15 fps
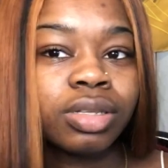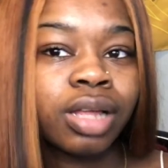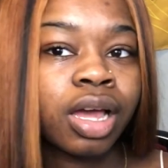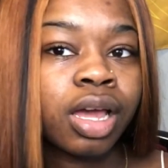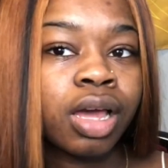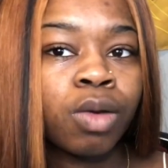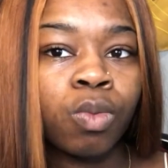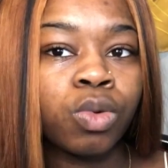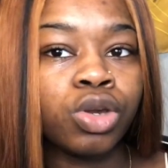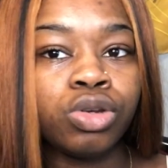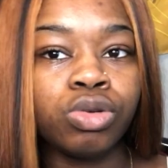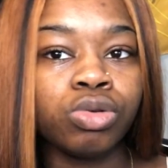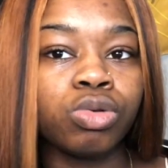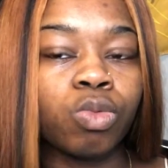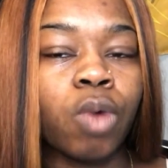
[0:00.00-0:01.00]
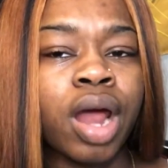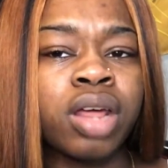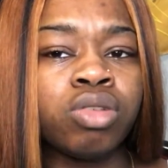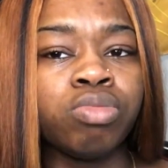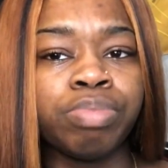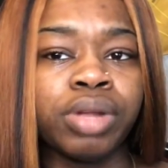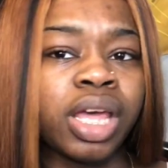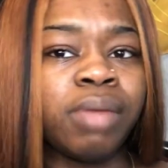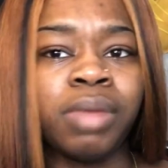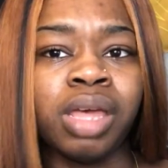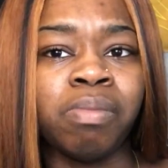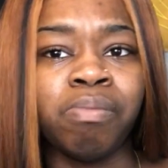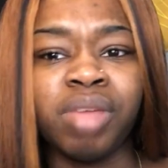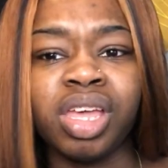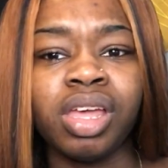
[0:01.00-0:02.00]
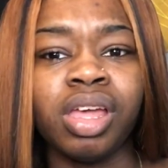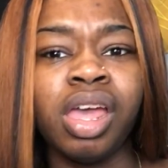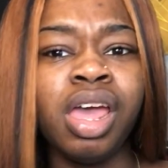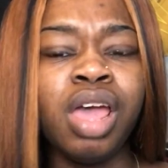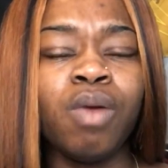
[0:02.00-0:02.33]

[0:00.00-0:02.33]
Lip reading: Like, why are you blaming me